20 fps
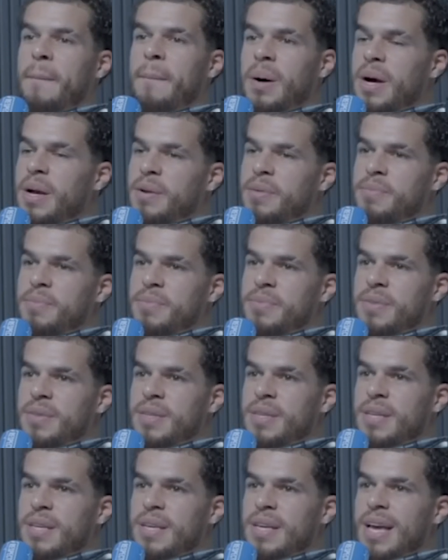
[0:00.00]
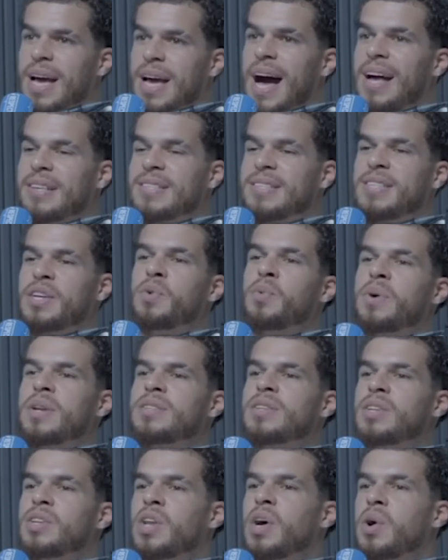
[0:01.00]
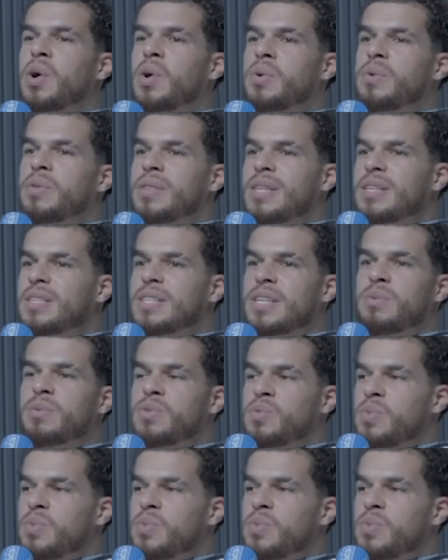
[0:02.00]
But I still wanted to know that she was